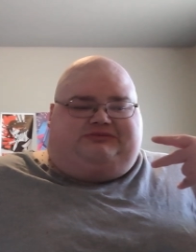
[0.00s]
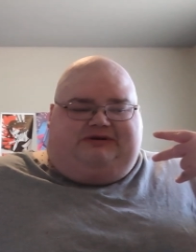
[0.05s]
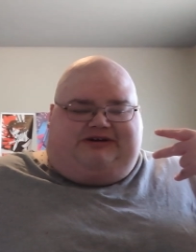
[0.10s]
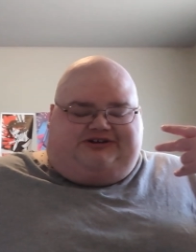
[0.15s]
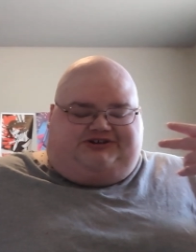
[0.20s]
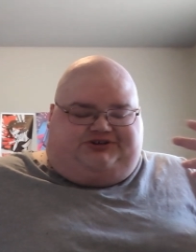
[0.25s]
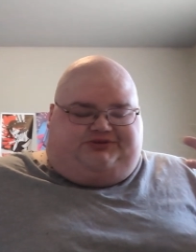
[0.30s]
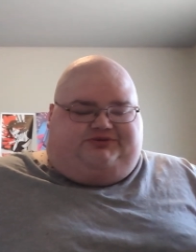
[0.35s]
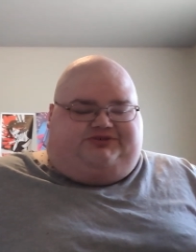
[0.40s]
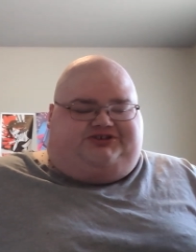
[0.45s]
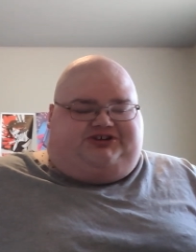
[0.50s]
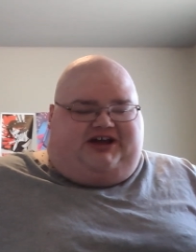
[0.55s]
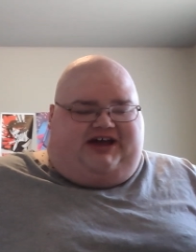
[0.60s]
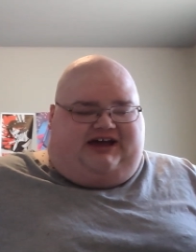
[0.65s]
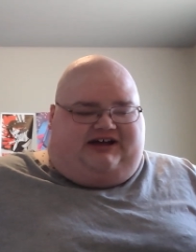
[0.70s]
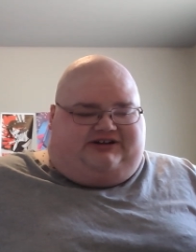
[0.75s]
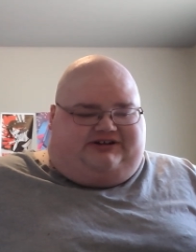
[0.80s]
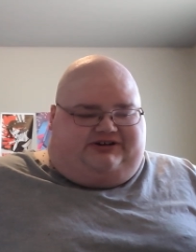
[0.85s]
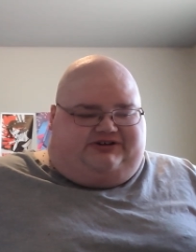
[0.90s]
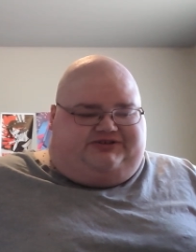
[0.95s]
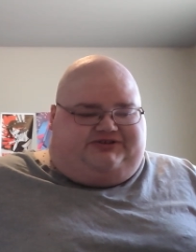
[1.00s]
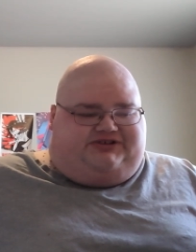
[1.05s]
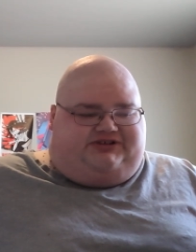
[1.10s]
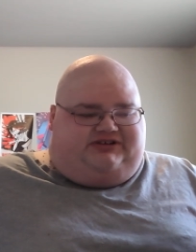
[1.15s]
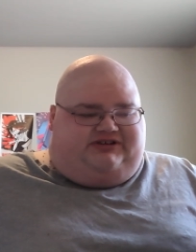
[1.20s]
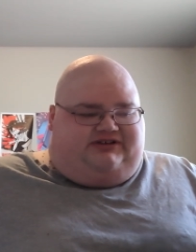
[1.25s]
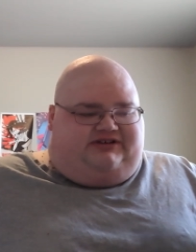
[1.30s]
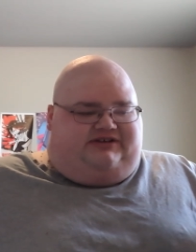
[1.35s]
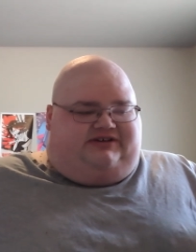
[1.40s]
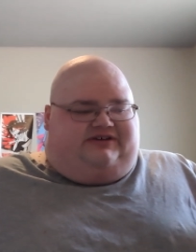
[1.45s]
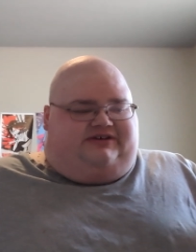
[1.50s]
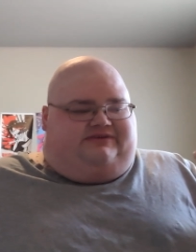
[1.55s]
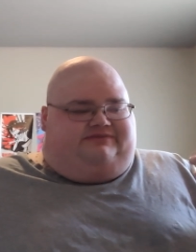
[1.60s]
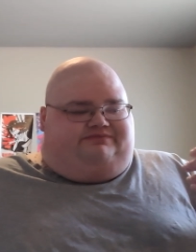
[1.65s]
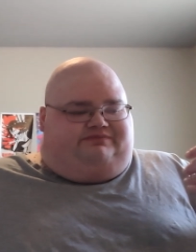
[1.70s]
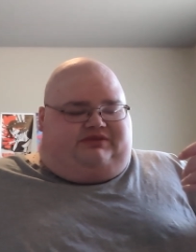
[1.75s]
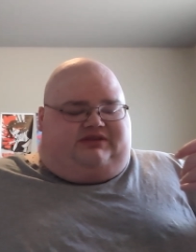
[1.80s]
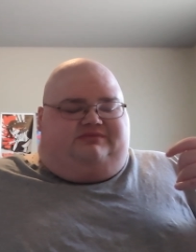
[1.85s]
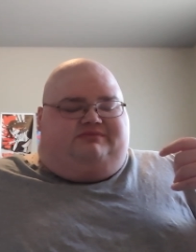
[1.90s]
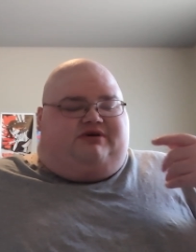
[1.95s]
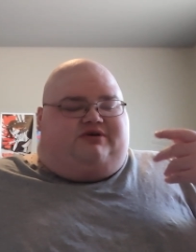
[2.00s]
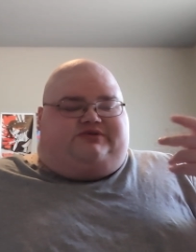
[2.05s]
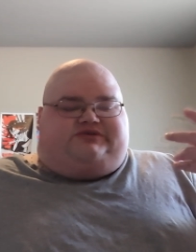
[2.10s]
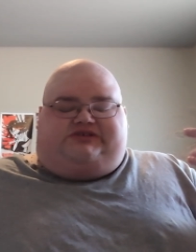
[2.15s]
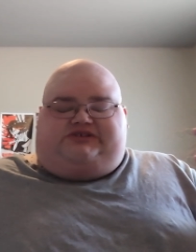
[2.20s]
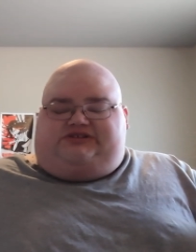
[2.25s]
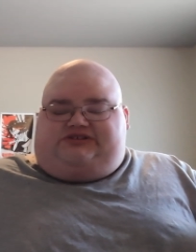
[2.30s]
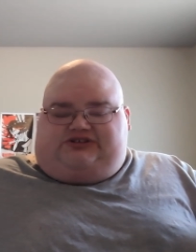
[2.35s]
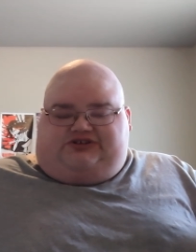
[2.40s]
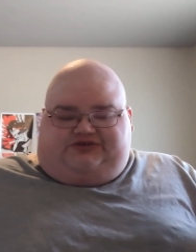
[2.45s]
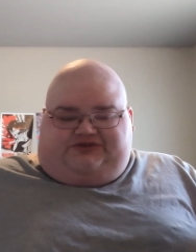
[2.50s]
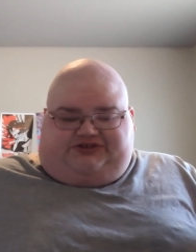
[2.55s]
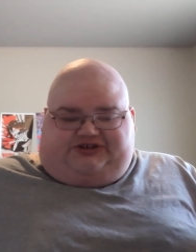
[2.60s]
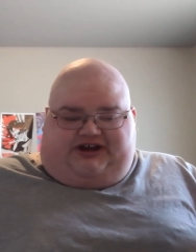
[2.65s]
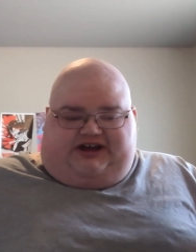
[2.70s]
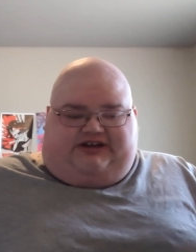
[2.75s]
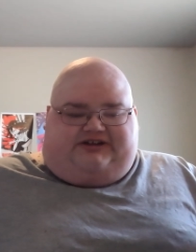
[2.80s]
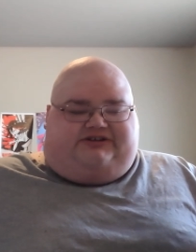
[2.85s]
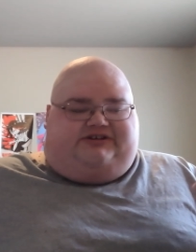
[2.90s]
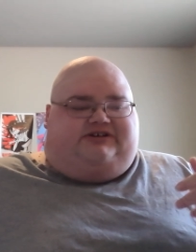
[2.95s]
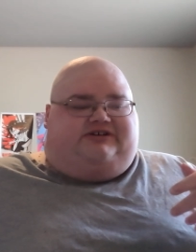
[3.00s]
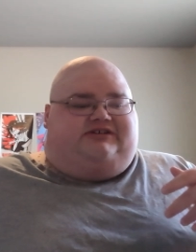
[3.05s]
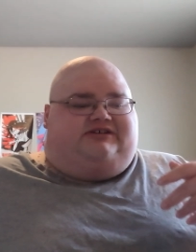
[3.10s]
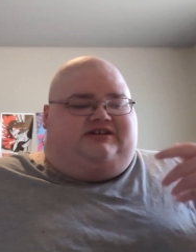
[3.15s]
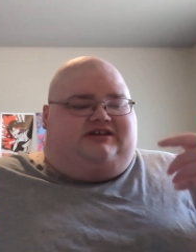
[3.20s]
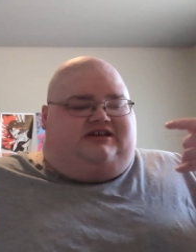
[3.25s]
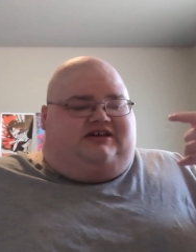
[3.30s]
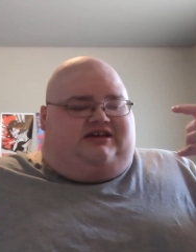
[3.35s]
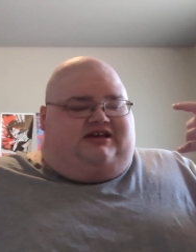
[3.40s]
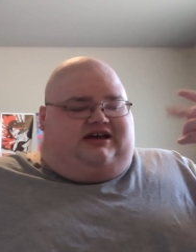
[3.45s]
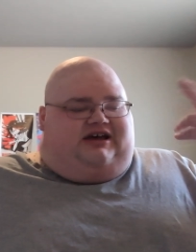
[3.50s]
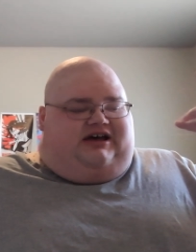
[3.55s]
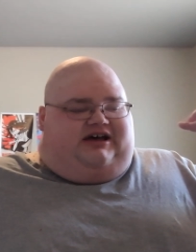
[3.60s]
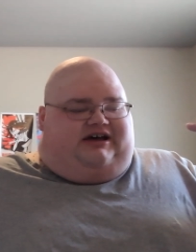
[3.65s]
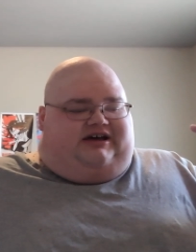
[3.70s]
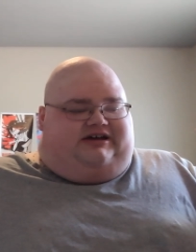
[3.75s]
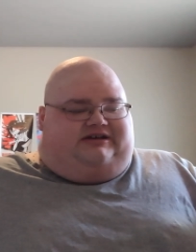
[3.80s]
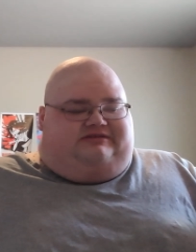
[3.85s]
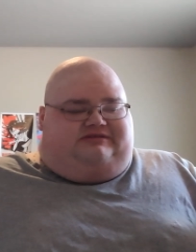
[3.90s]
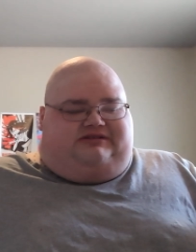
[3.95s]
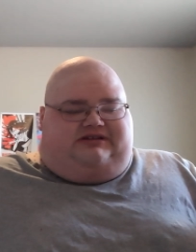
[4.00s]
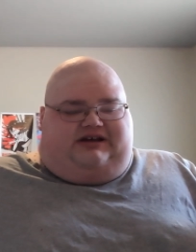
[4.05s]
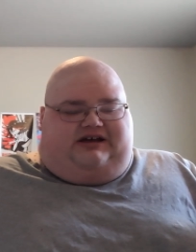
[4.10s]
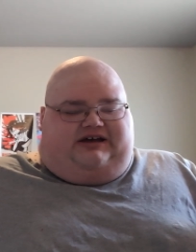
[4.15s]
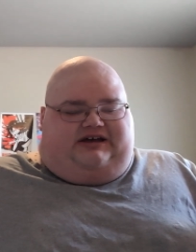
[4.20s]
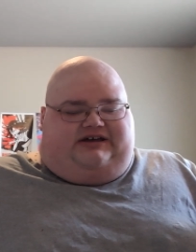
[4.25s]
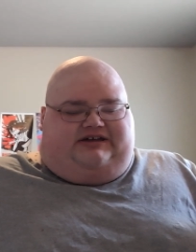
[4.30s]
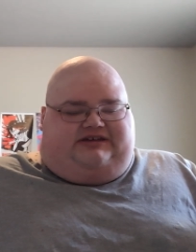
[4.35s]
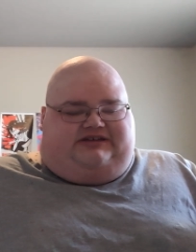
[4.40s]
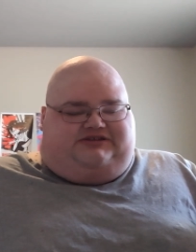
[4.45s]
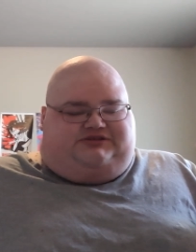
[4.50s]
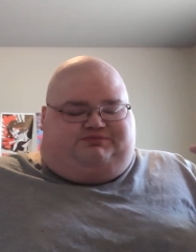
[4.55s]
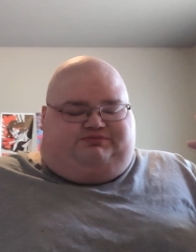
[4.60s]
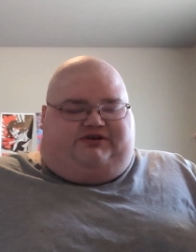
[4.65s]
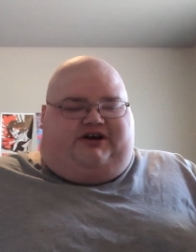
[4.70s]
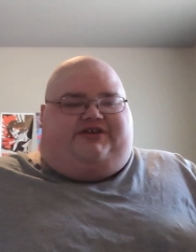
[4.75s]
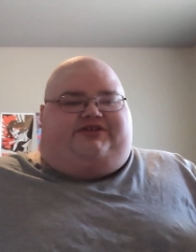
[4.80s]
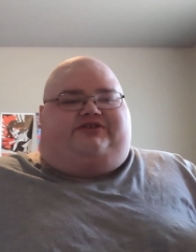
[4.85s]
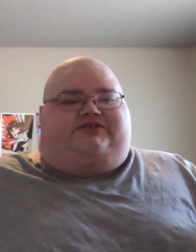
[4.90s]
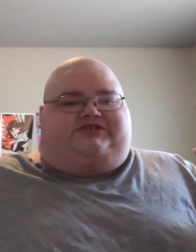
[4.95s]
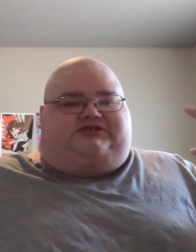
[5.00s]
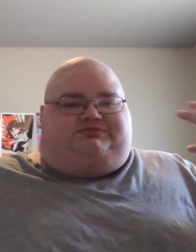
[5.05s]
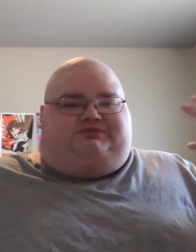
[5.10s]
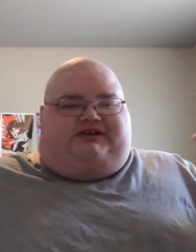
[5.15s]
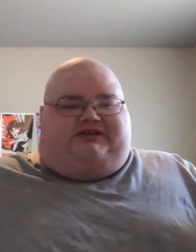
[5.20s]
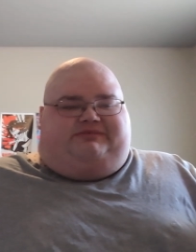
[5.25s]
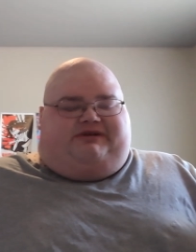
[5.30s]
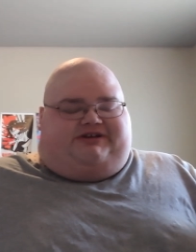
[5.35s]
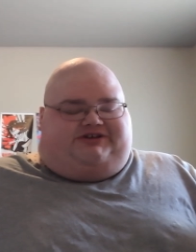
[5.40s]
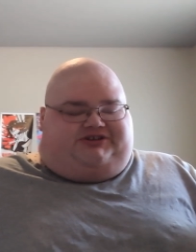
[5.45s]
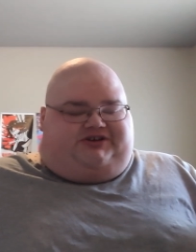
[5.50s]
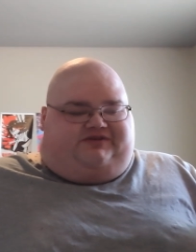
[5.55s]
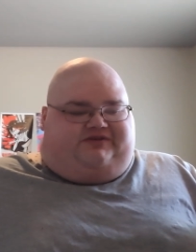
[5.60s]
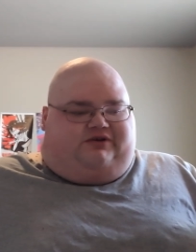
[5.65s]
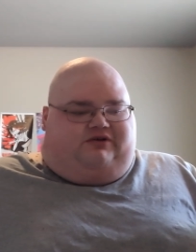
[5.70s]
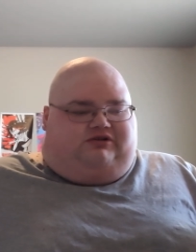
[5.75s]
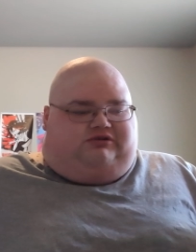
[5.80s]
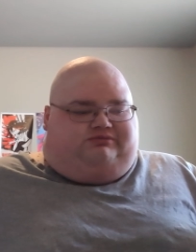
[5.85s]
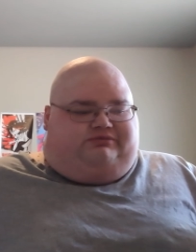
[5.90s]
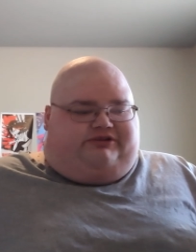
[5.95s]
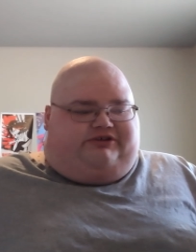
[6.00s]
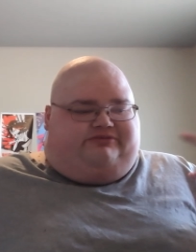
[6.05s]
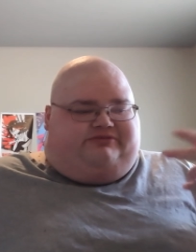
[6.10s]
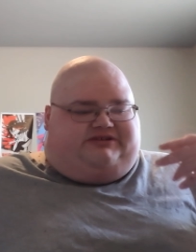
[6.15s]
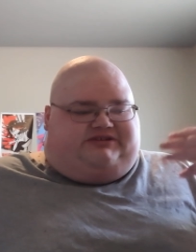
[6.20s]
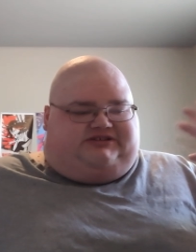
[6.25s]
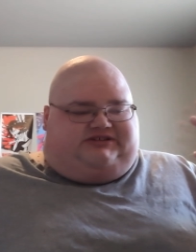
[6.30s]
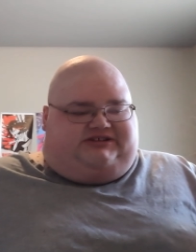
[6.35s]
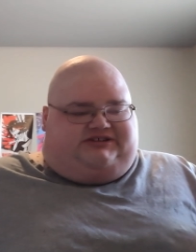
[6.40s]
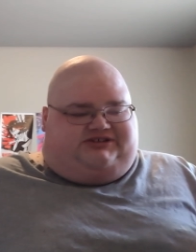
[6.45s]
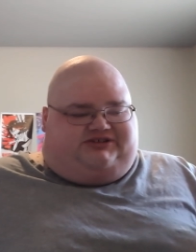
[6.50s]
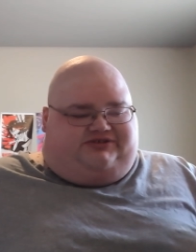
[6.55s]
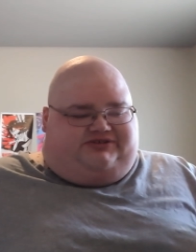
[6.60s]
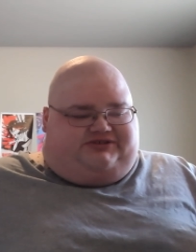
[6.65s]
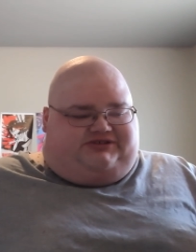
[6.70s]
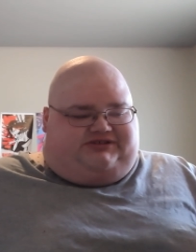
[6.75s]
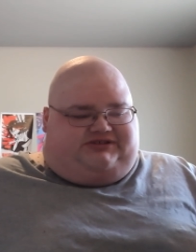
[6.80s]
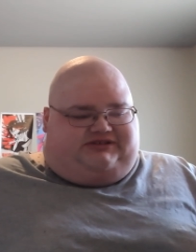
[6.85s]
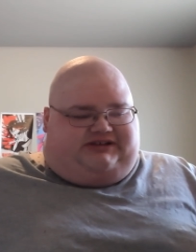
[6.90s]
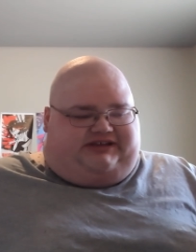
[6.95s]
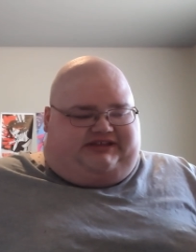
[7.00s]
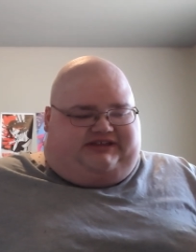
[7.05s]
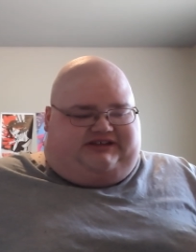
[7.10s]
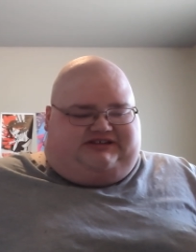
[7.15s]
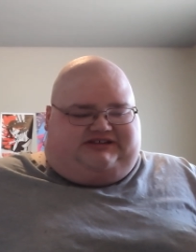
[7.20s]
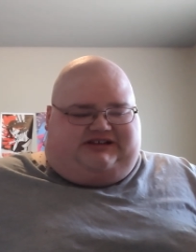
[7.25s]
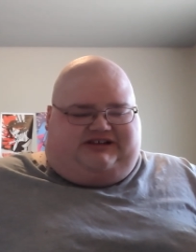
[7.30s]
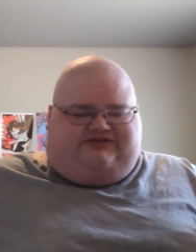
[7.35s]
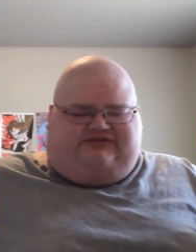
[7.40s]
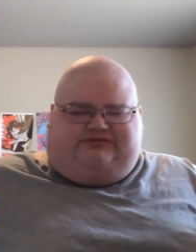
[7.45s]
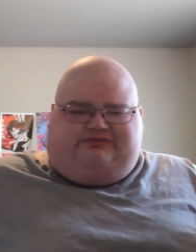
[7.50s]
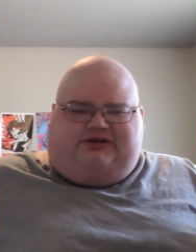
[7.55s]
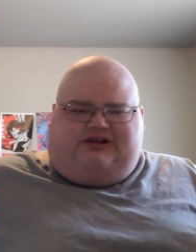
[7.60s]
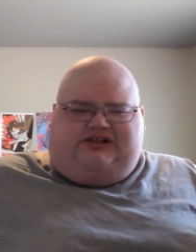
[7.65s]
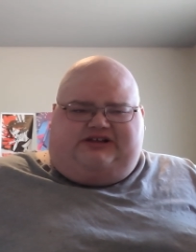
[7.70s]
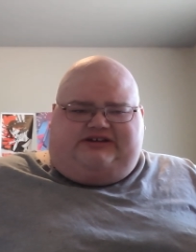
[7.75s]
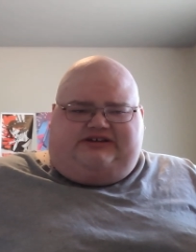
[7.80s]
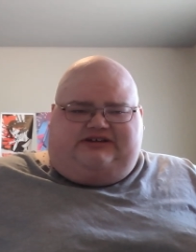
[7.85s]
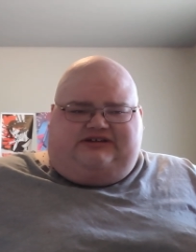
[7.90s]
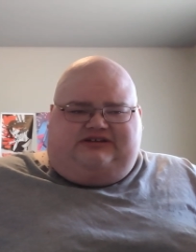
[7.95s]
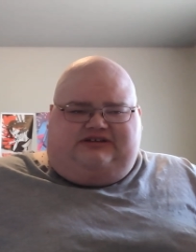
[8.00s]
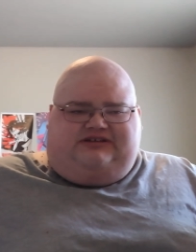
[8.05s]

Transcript: by Jewish actors. Moses, Jewish actor. His brother is played by Jeff Goldblum. His sister is, I think, Sandra Bullock.